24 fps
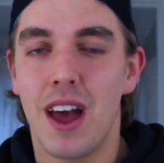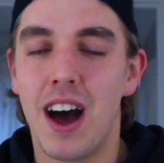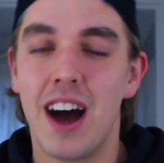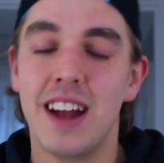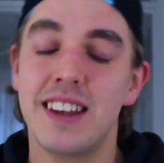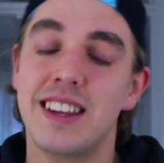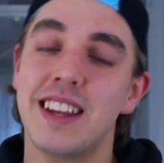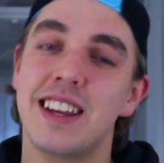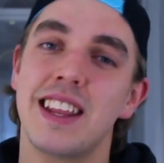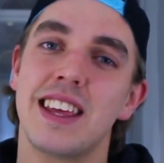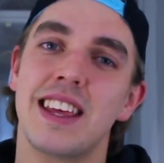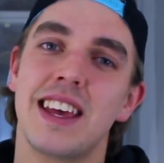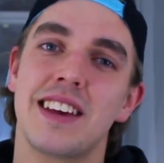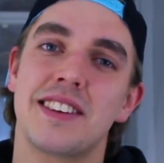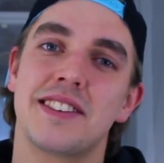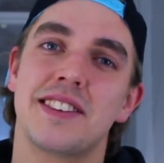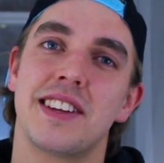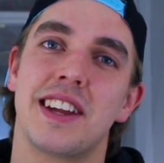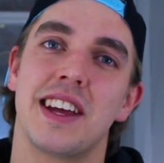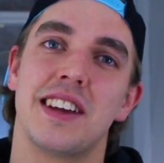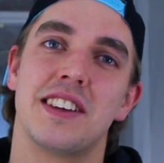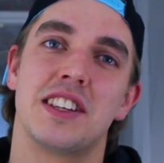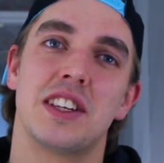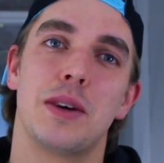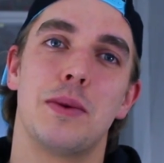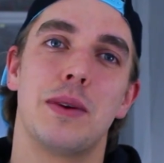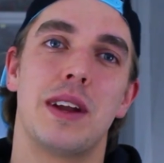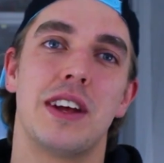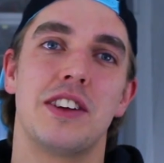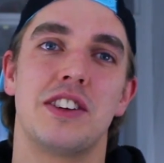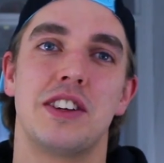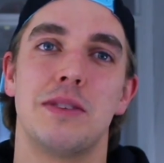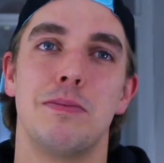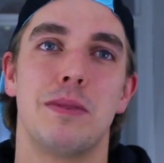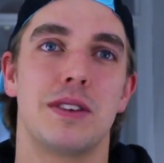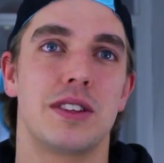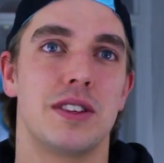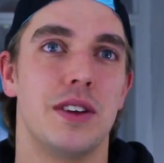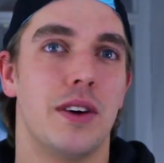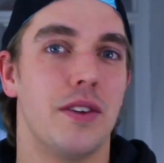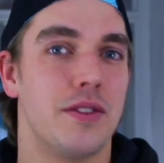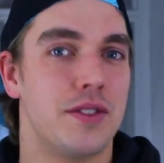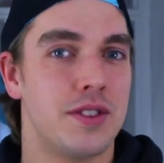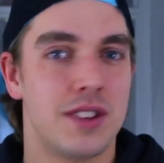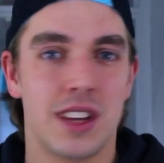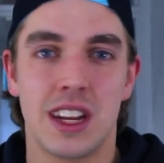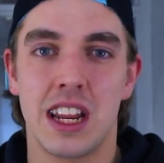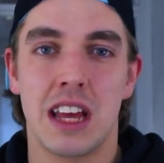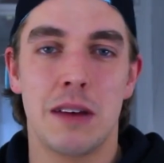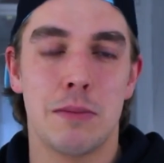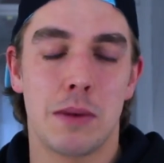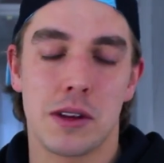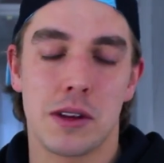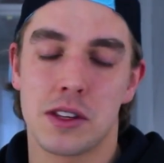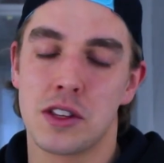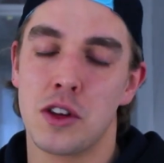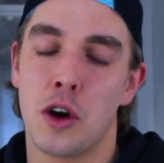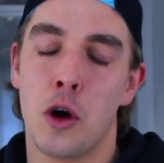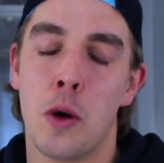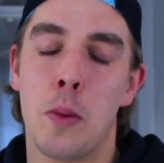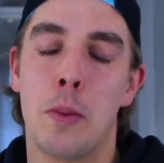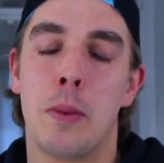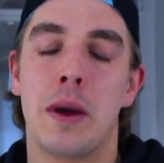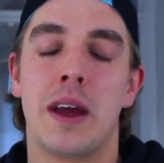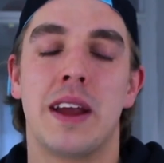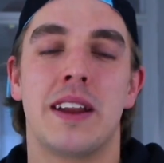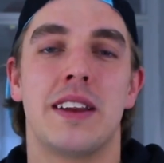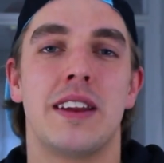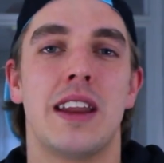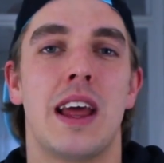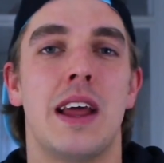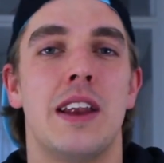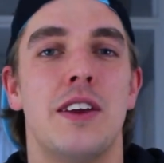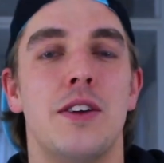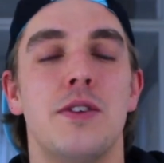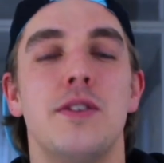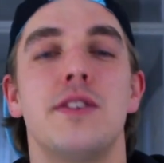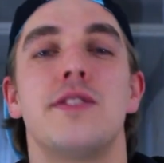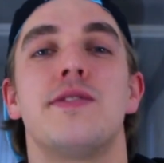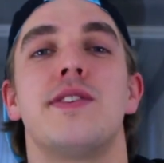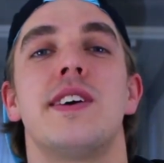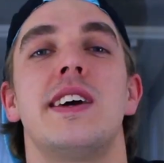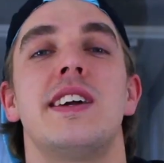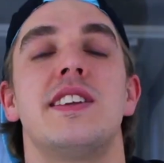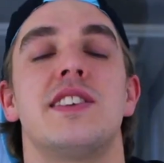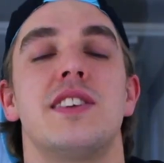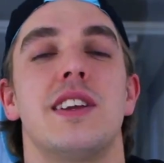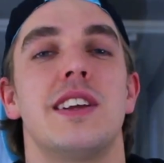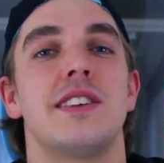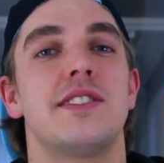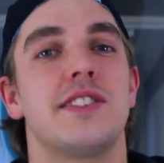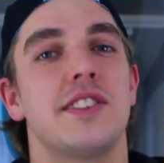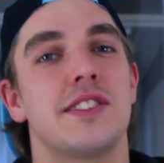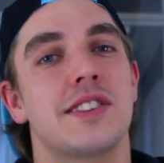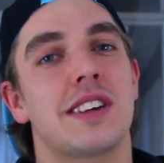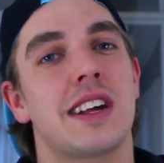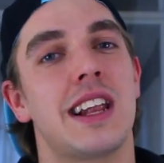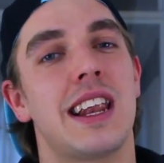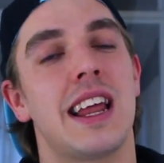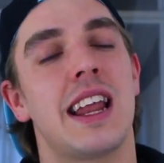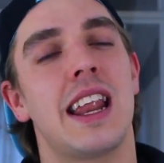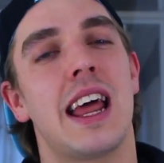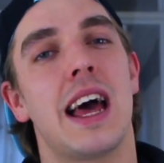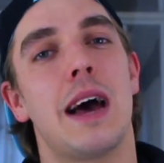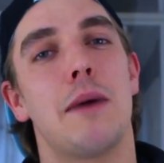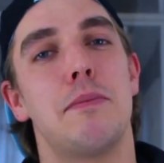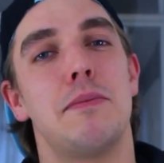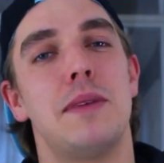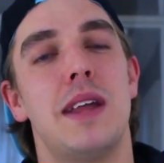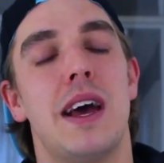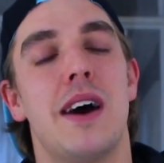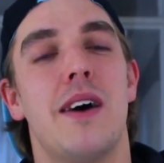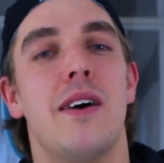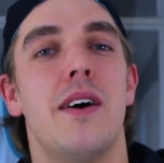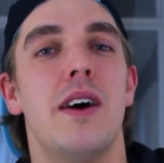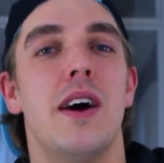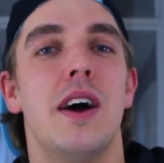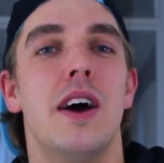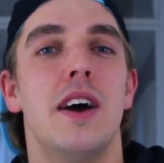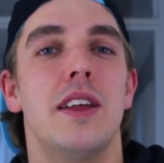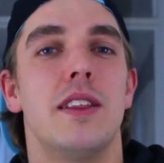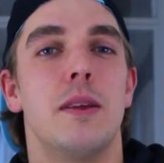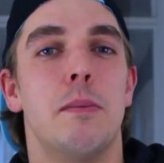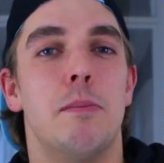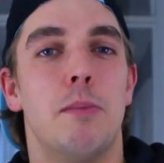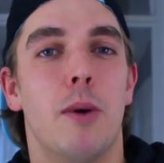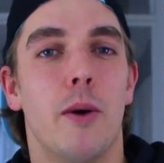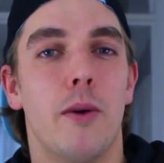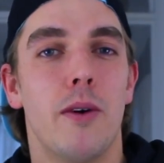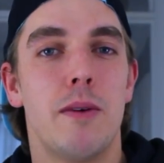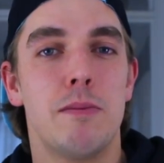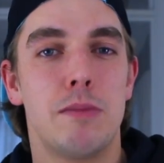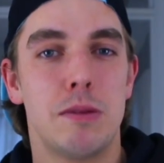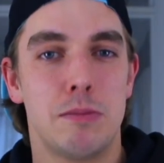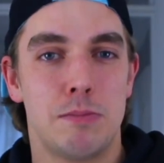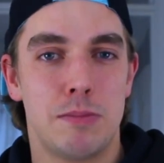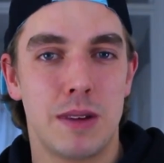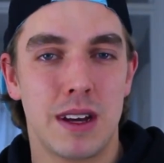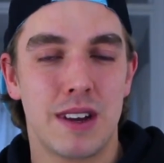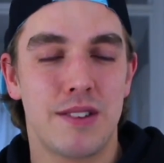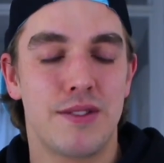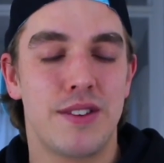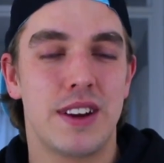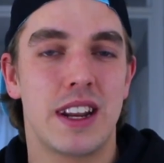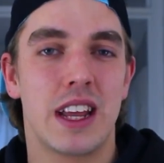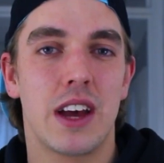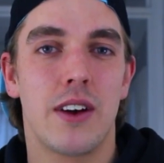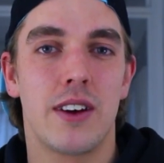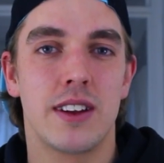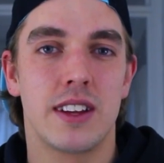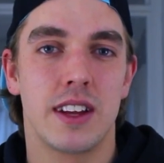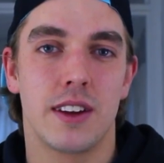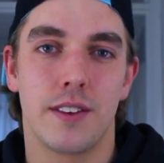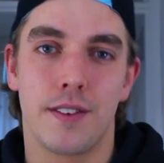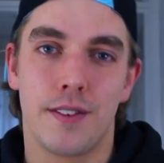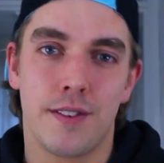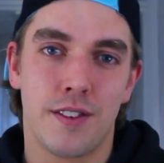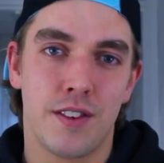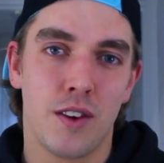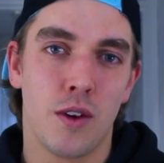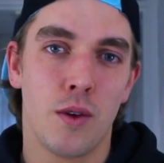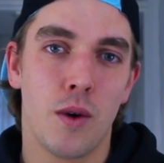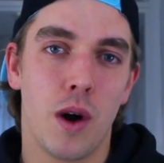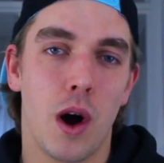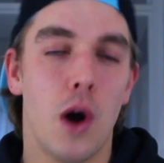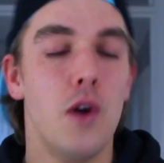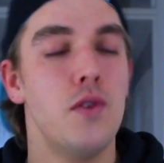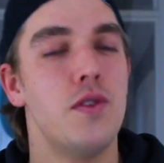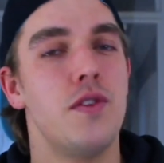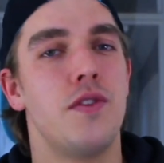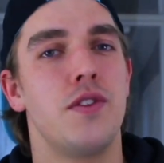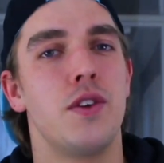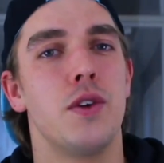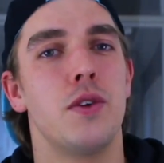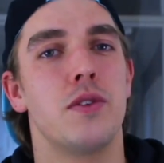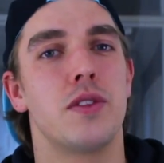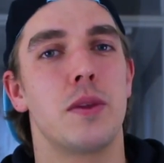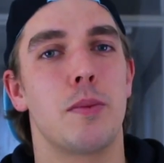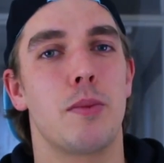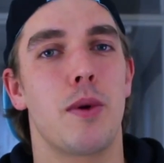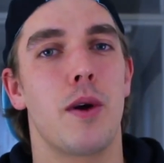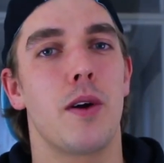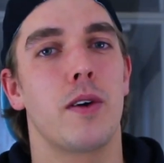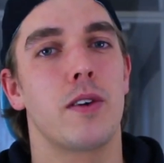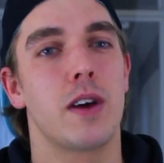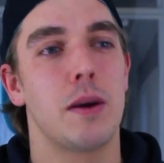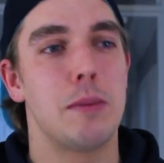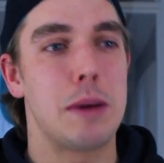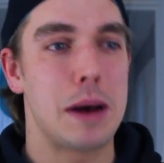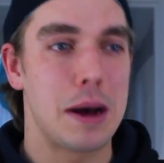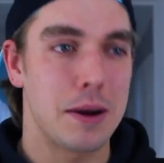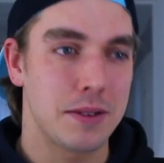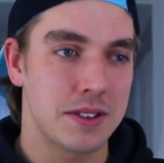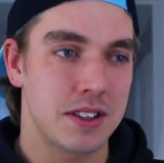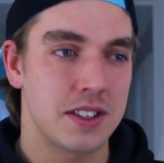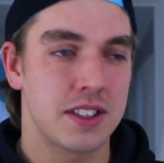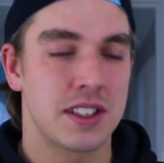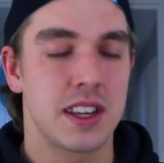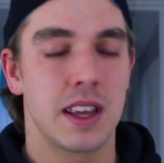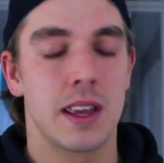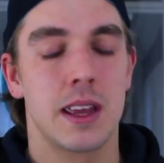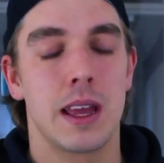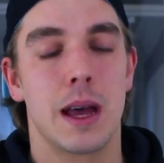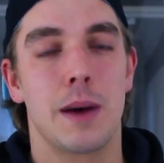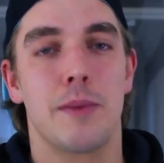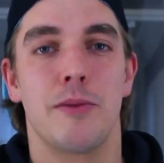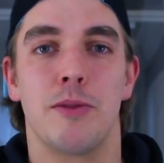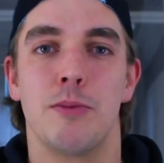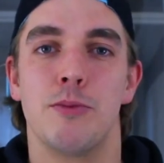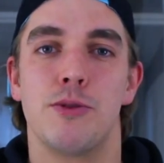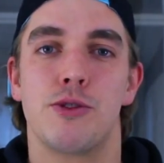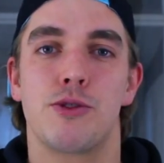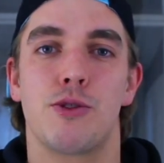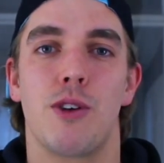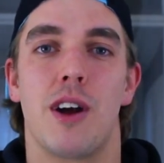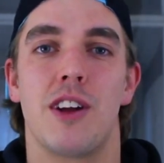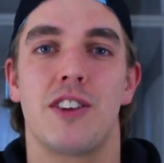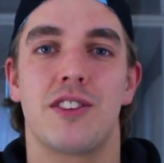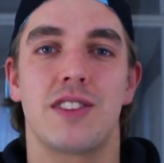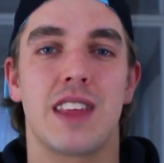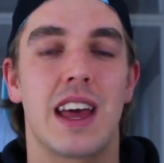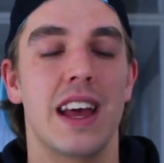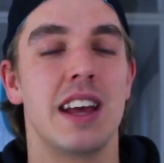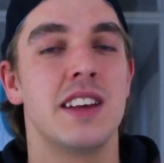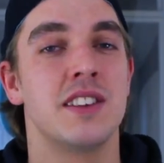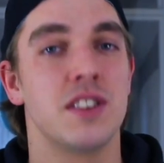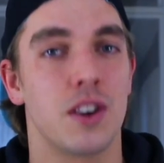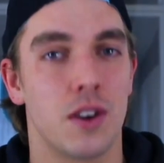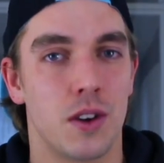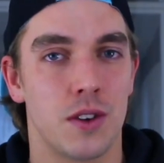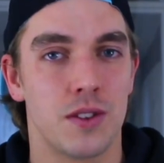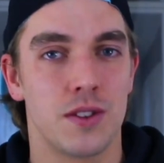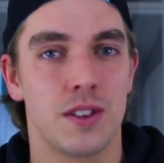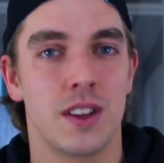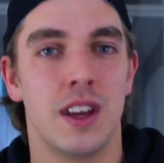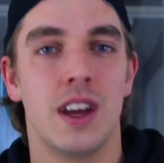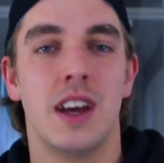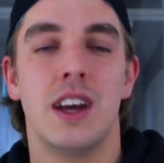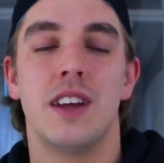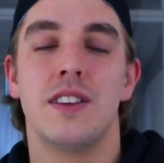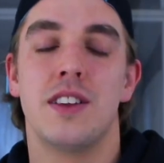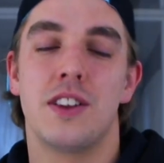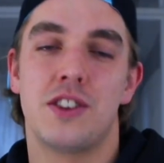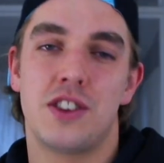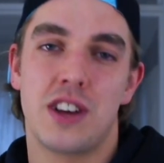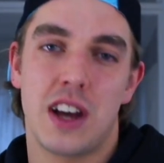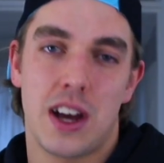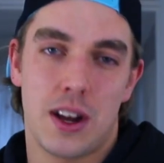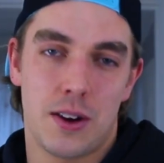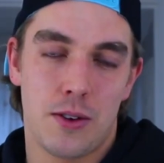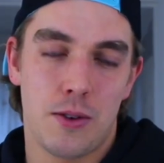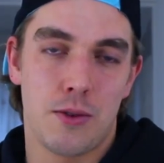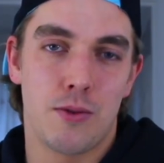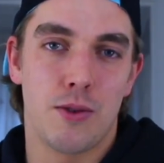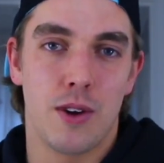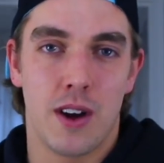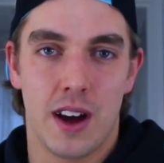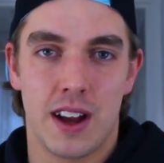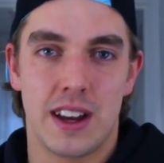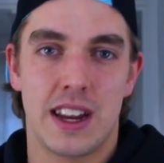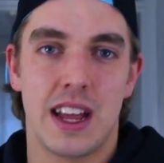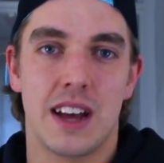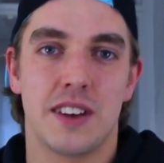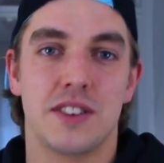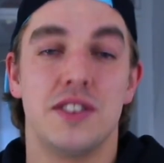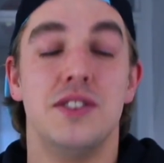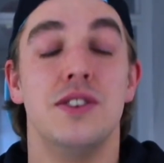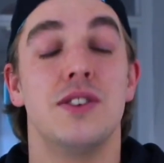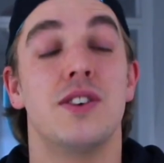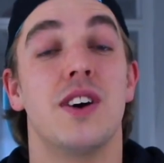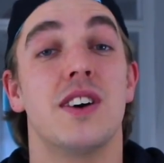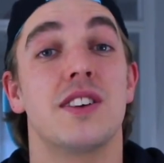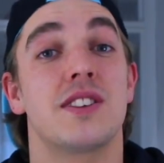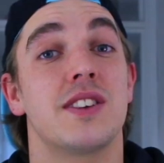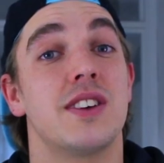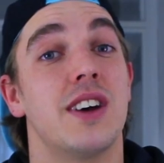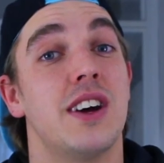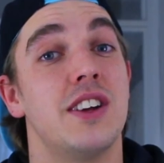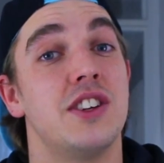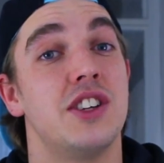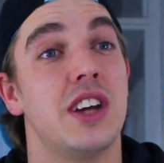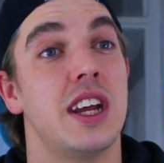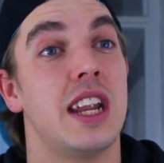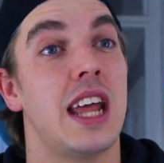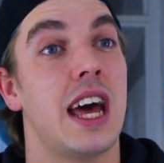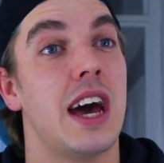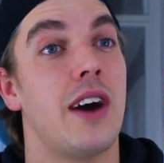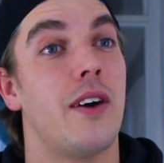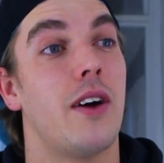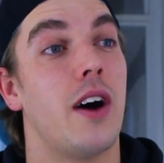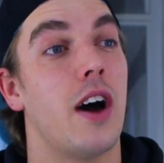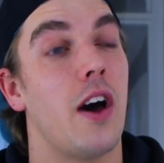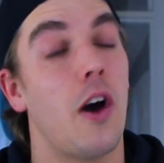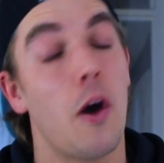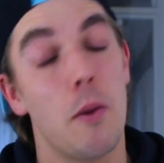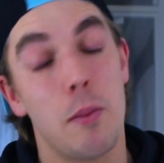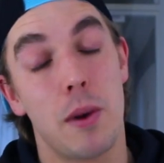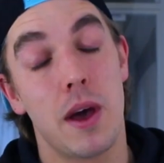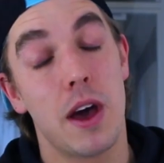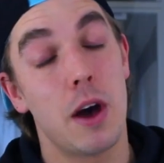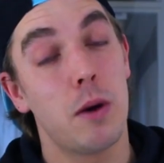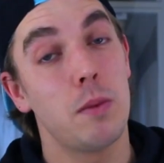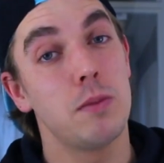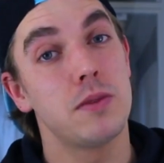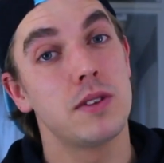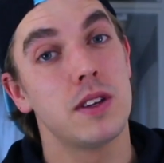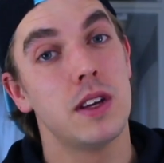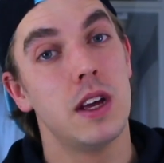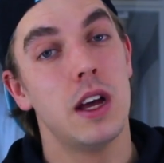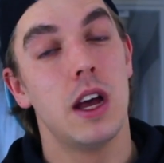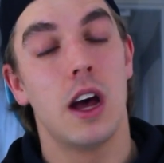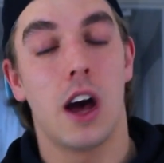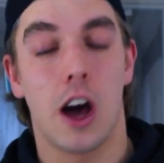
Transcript: I did it yesterday. Someone actually must not have seen it. It must not have appeared in their news feed. So let's just clear that up now. The boring but big video, I did a full overview of the program, how to set it up from scratch. That is on the channel right now. So you guys can go and check that out. I hope it helped.